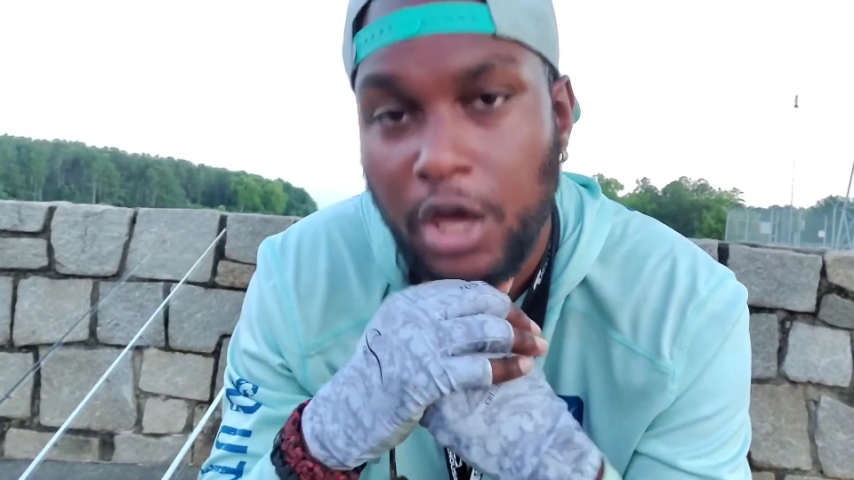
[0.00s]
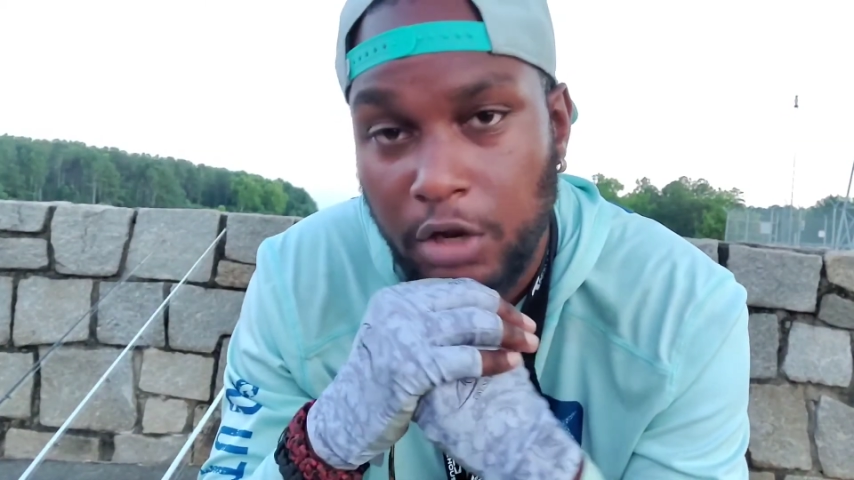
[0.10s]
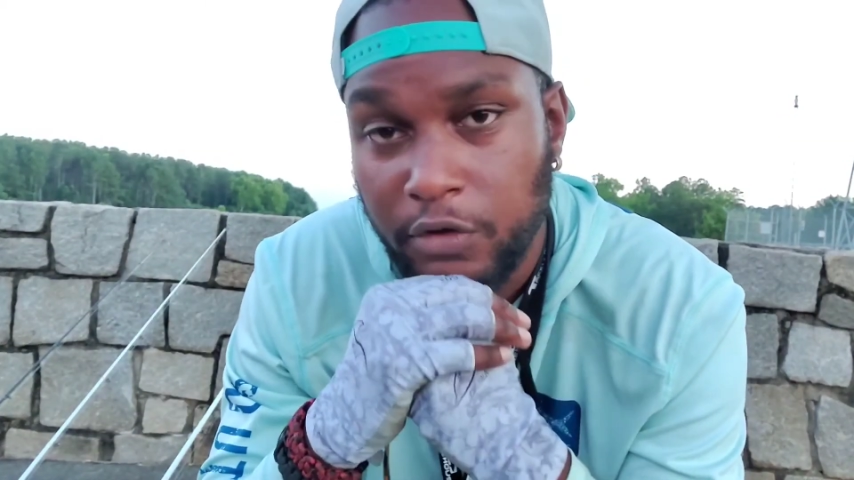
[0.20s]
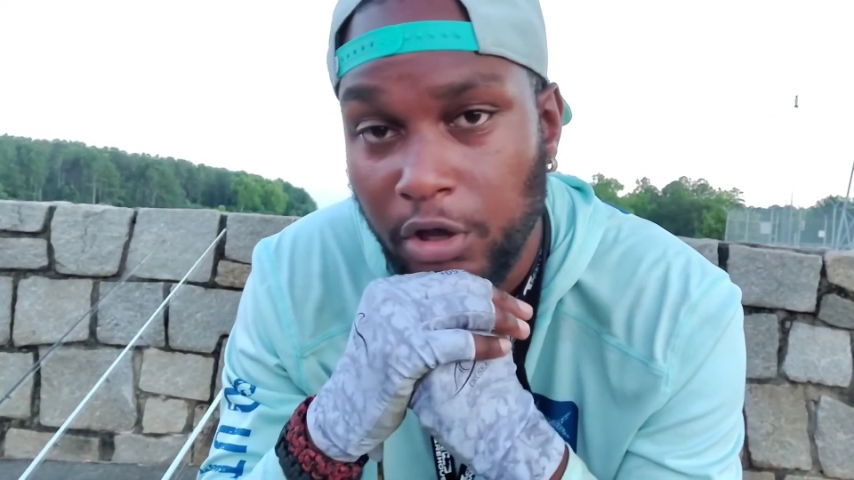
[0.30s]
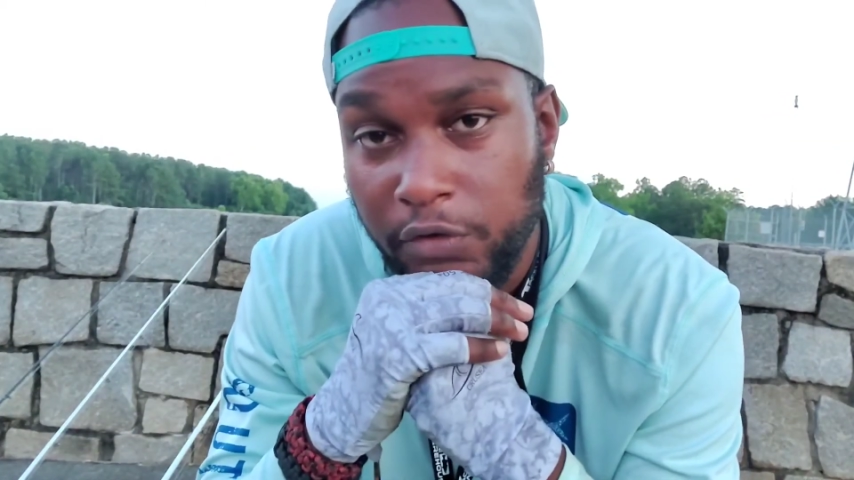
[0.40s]

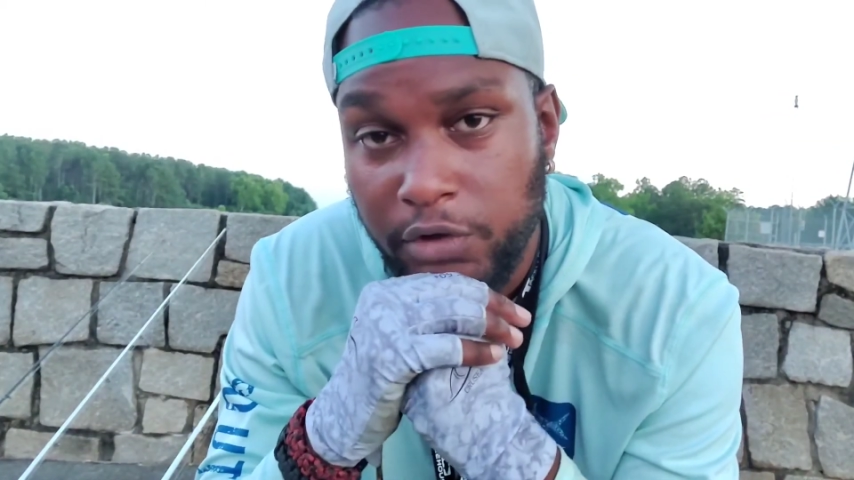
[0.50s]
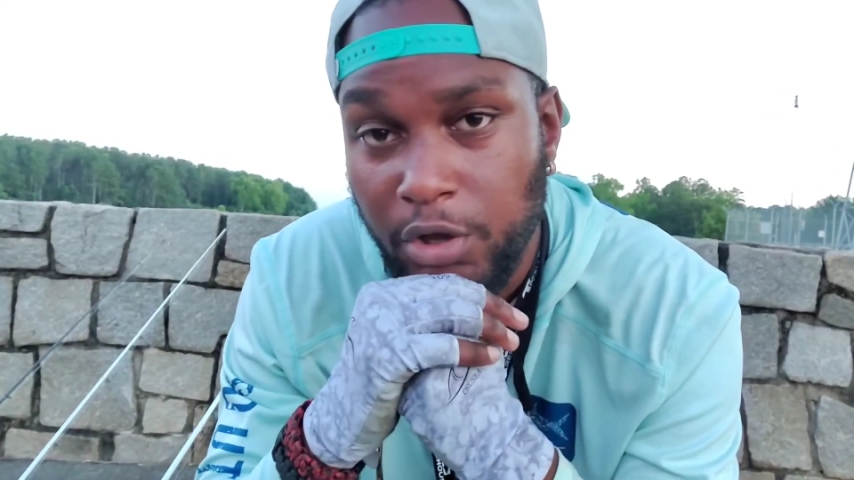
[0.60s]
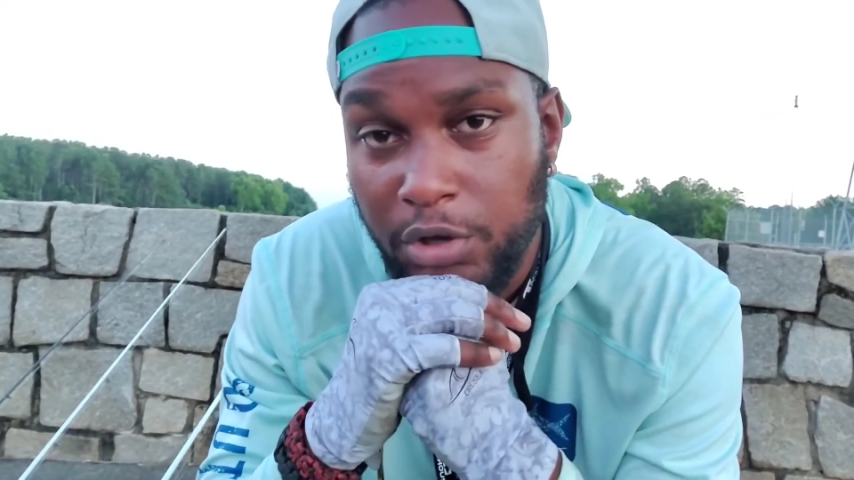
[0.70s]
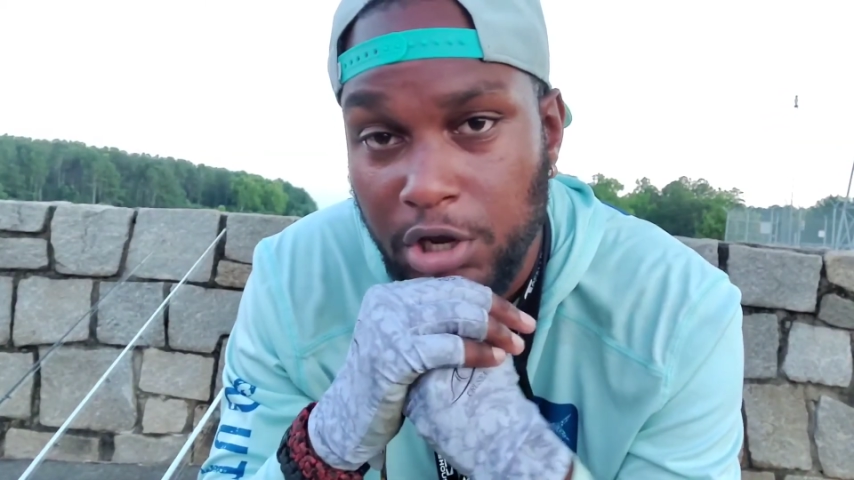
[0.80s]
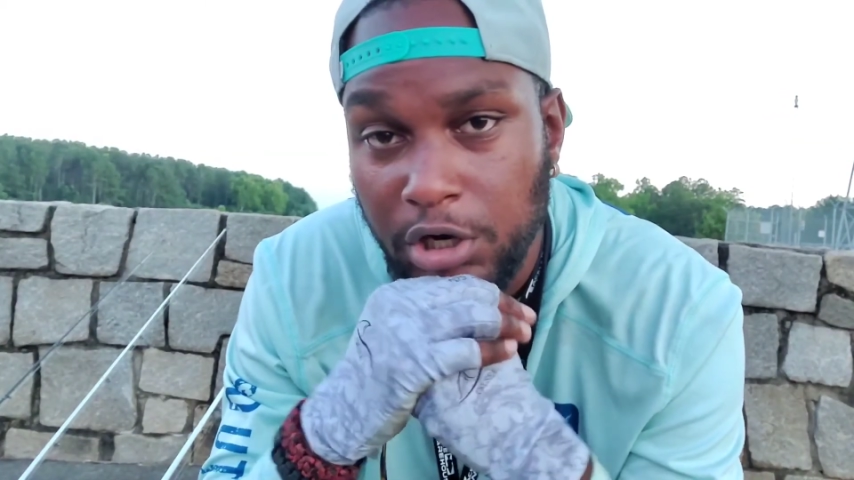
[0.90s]
and it's
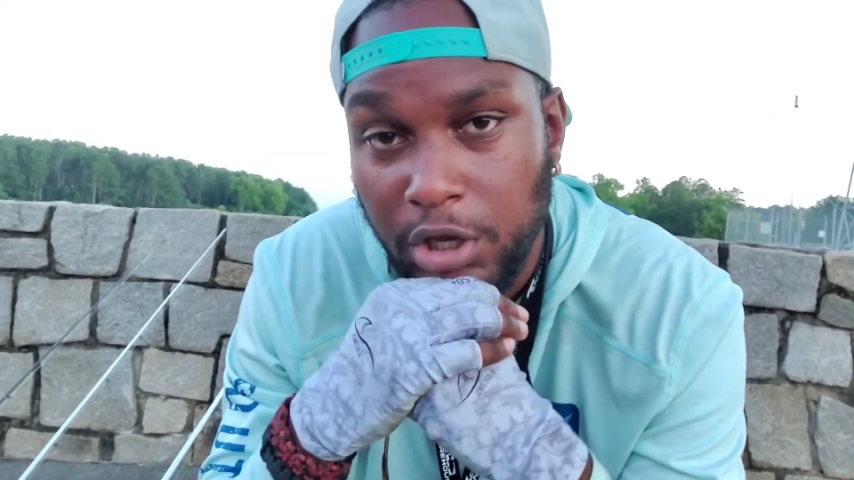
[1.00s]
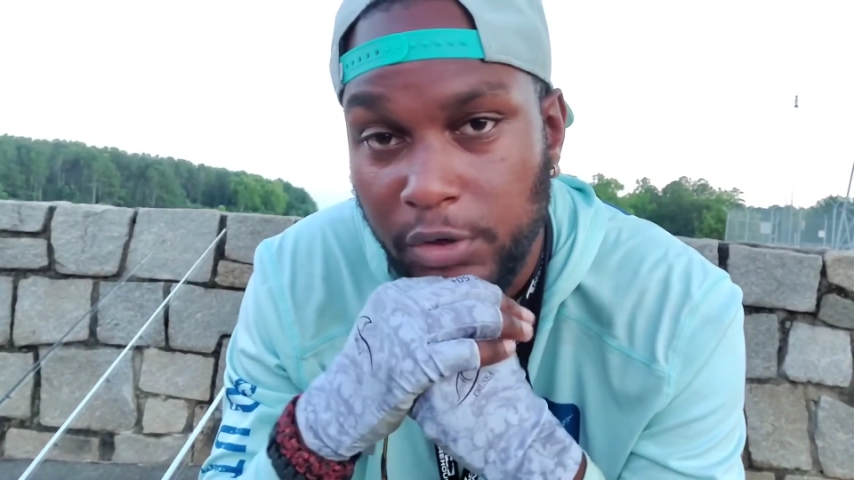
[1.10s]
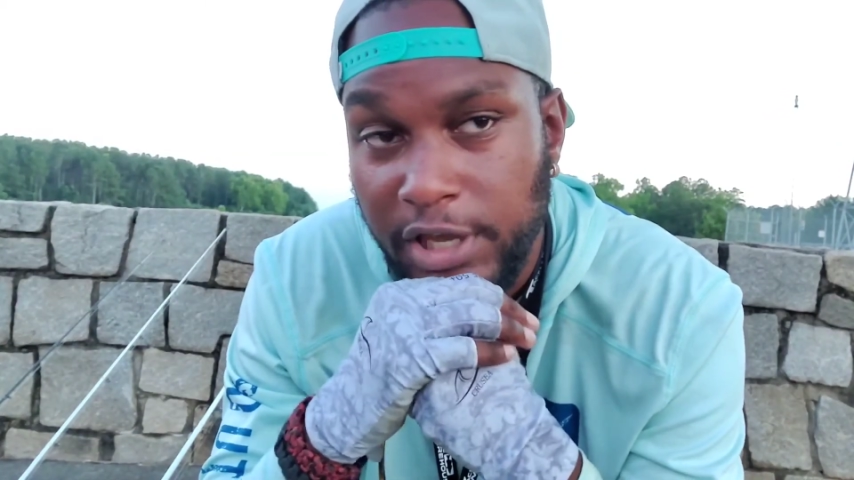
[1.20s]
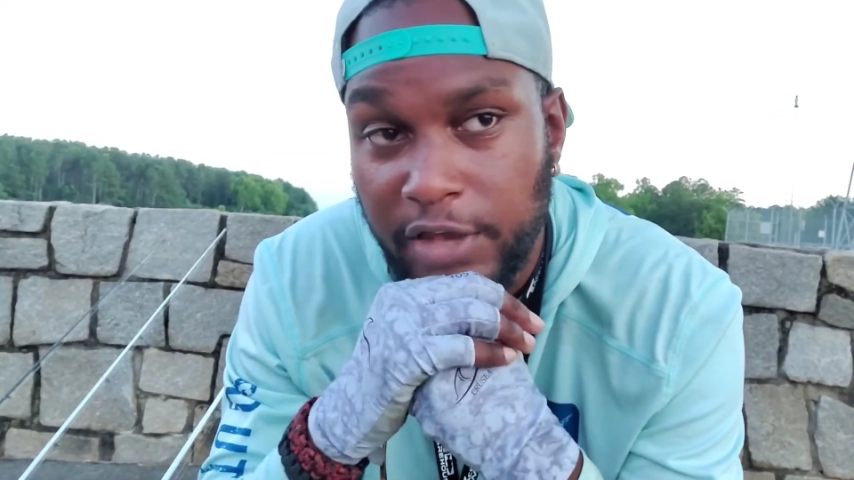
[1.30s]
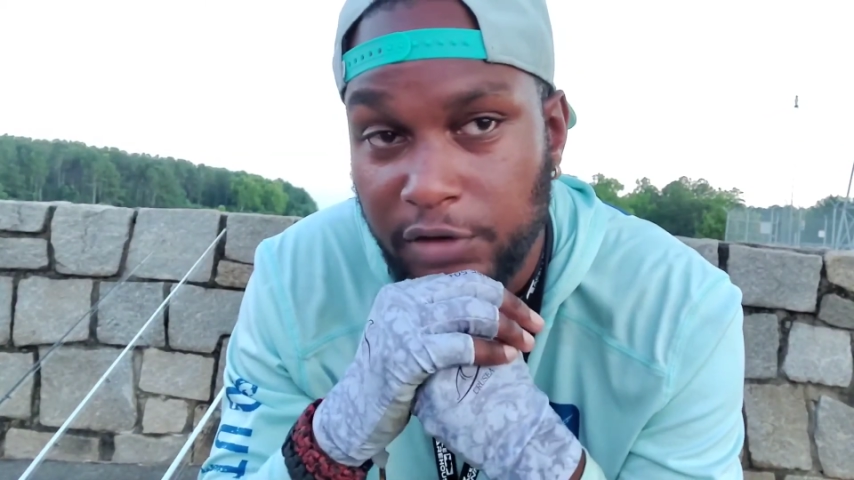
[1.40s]
also cutting down
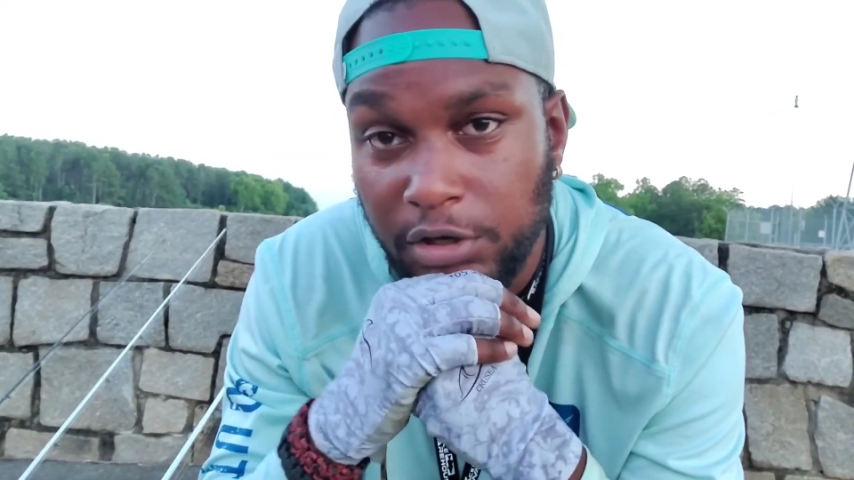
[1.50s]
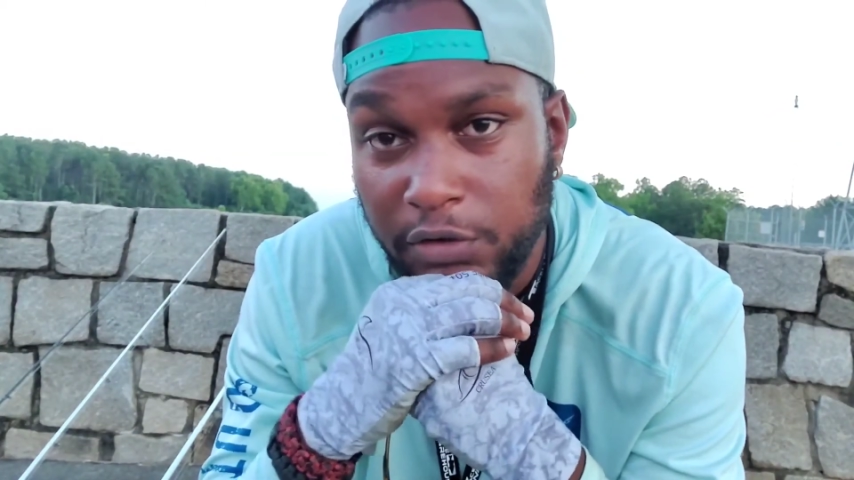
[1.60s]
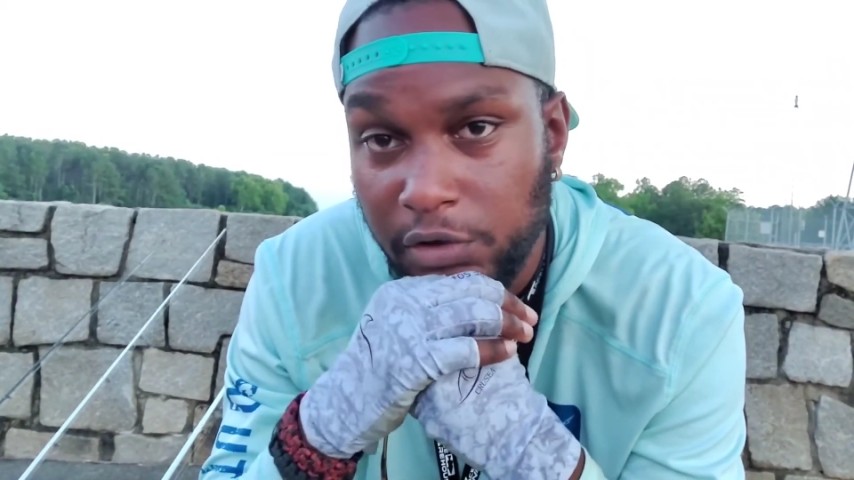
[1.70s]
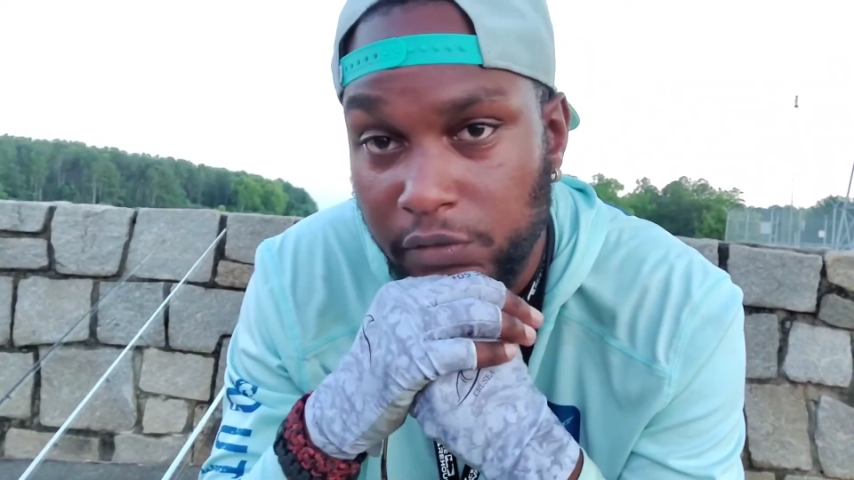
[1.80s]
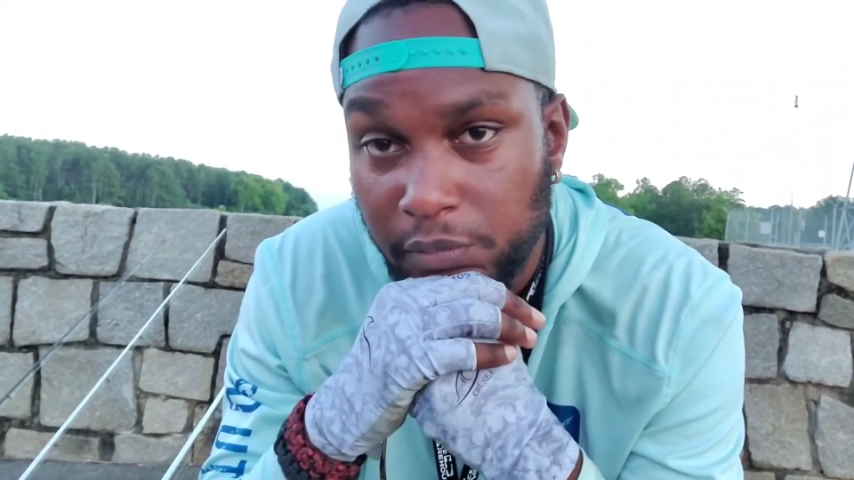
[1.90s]
your casting
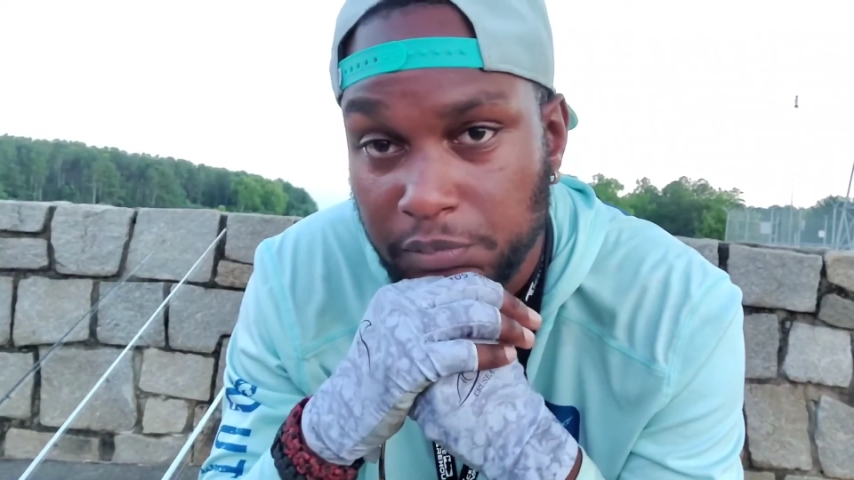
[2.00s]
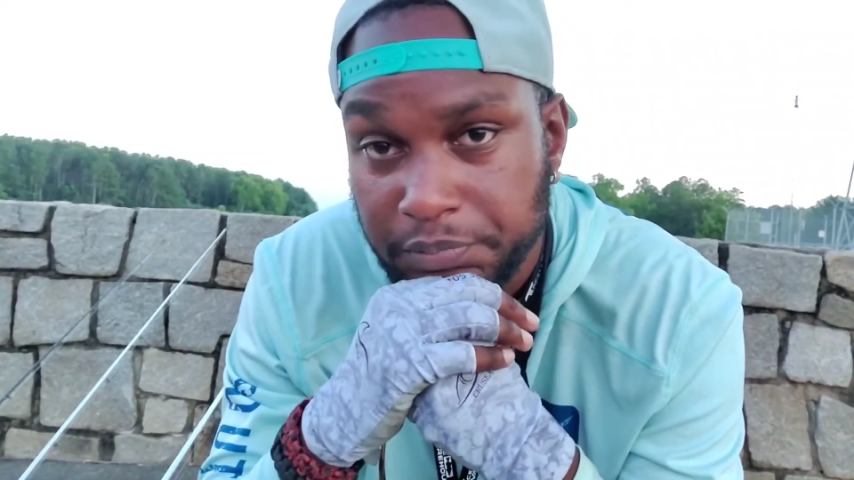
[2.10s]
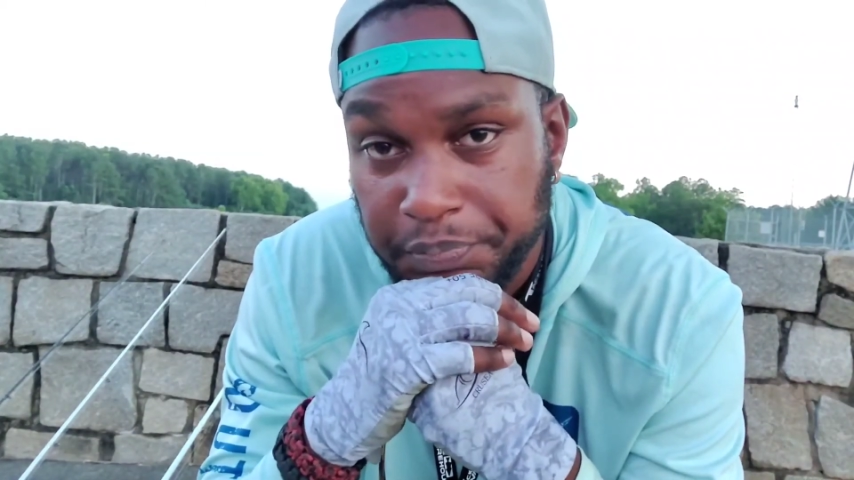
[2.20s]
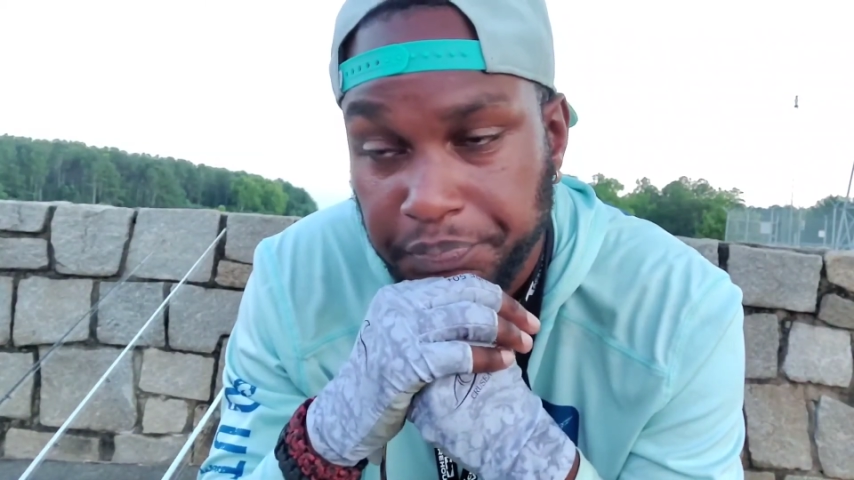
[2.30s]
distance.